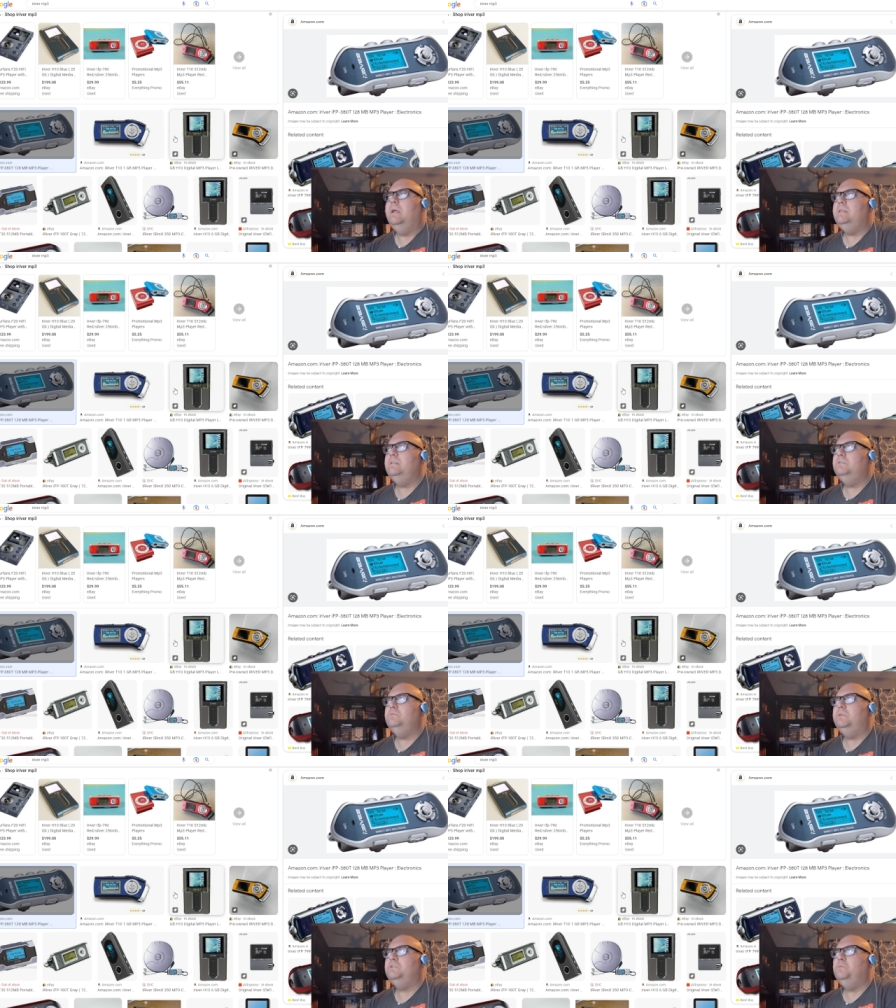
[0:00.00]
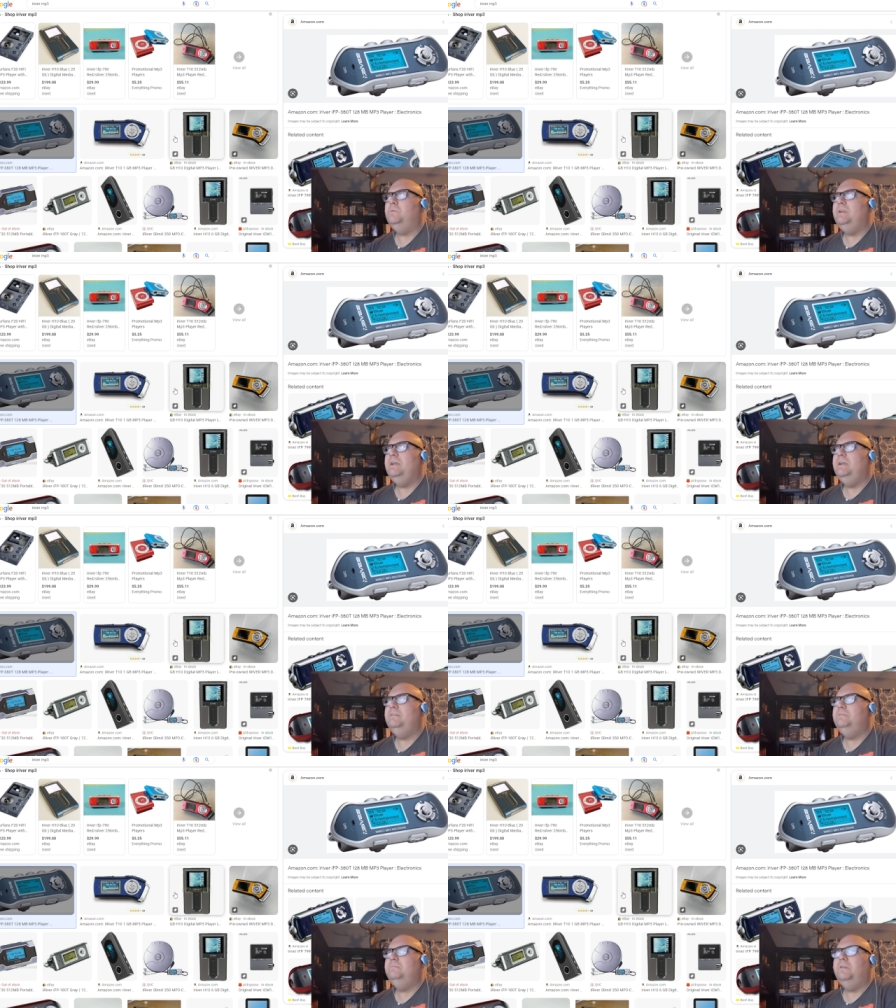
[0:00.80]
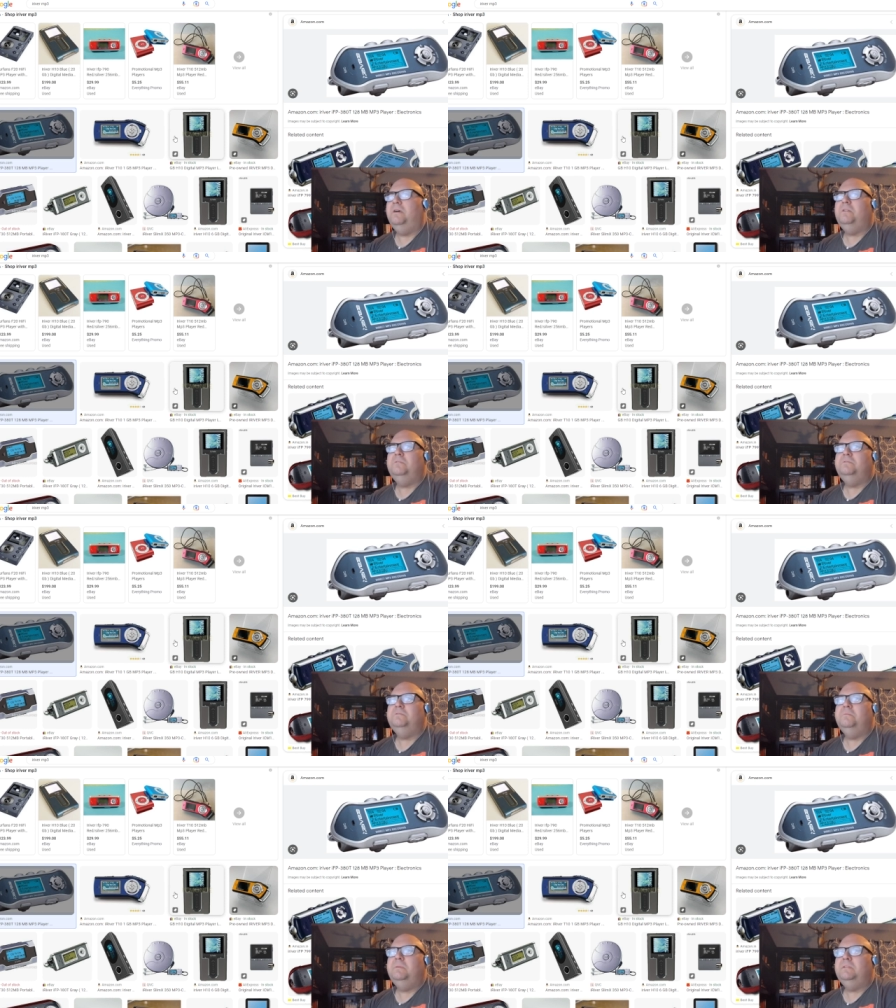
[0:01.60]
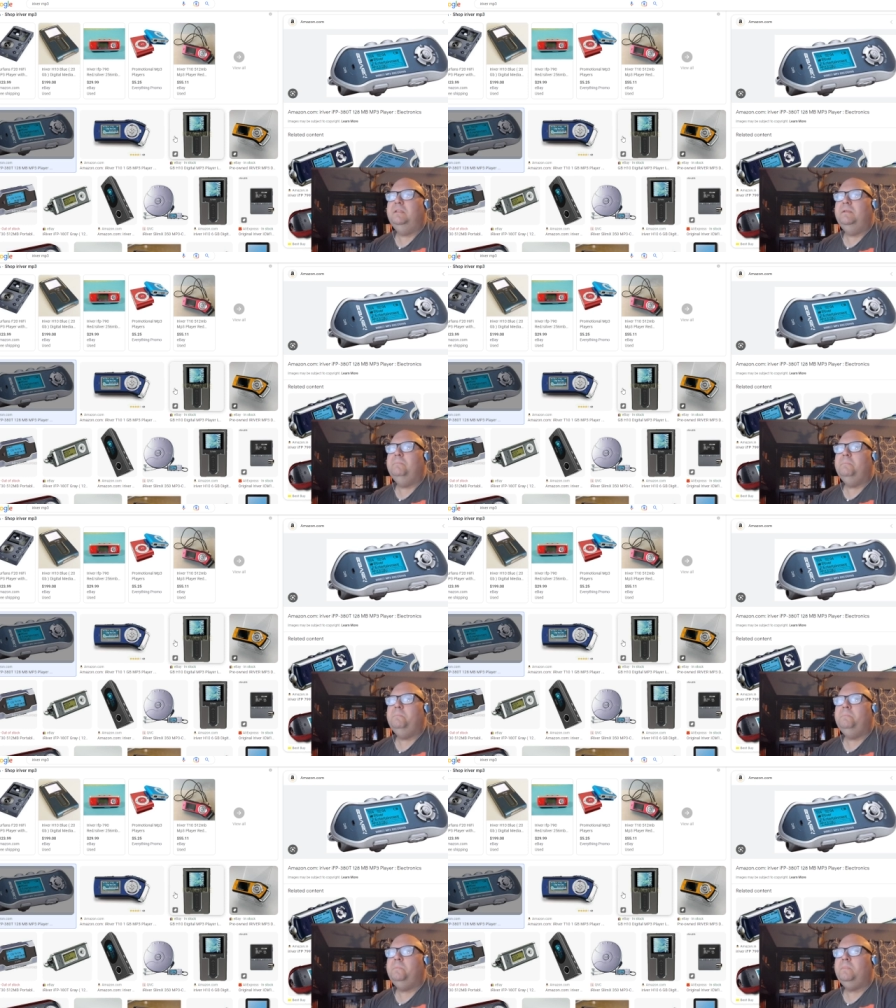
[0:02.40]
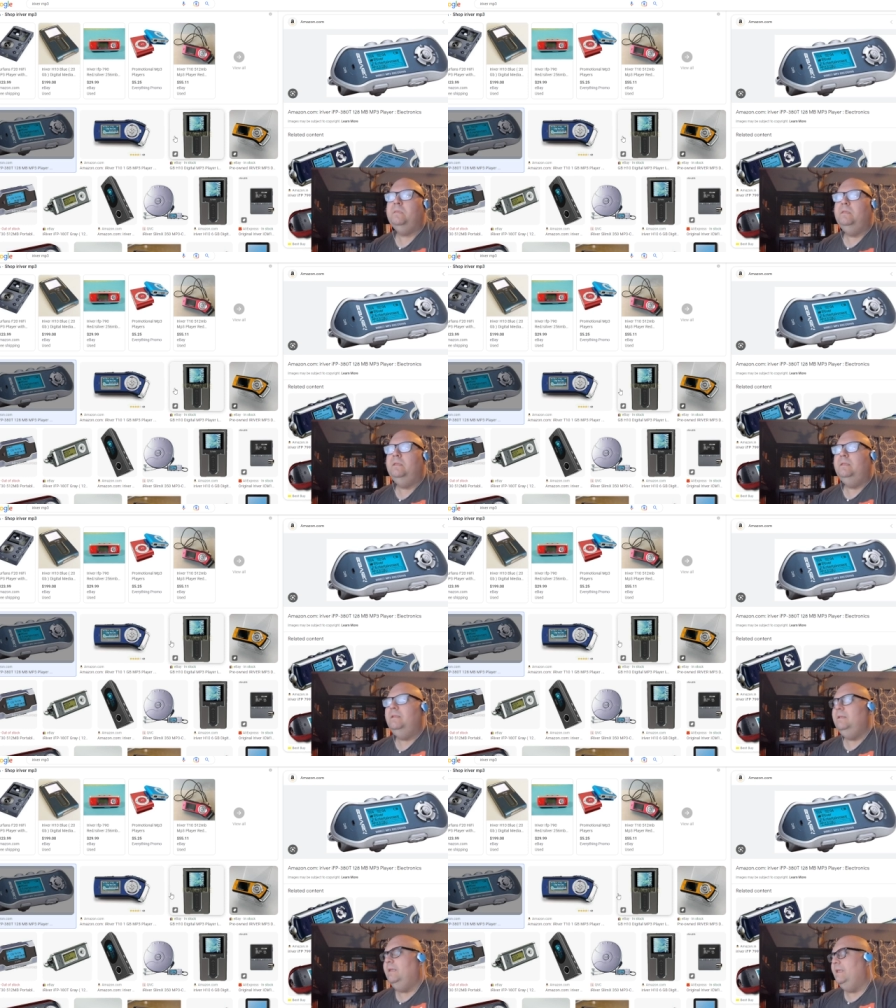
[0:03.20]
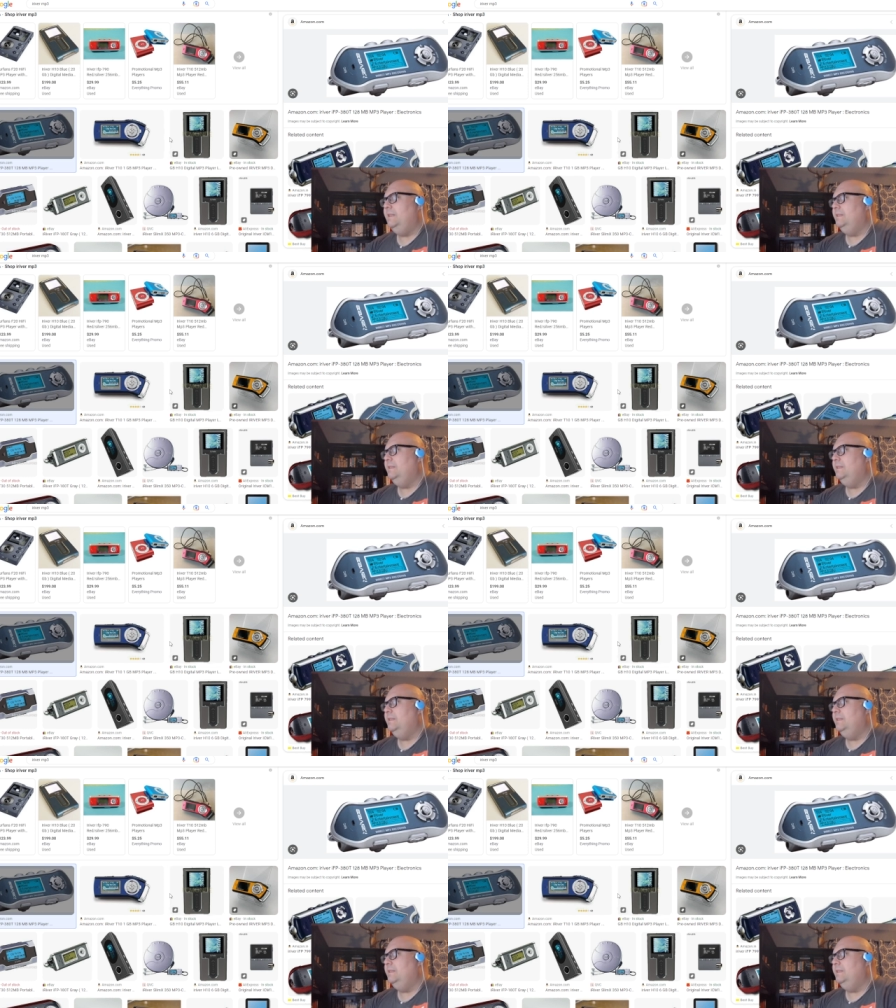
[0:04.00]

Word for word: think those were like $29, something like that. And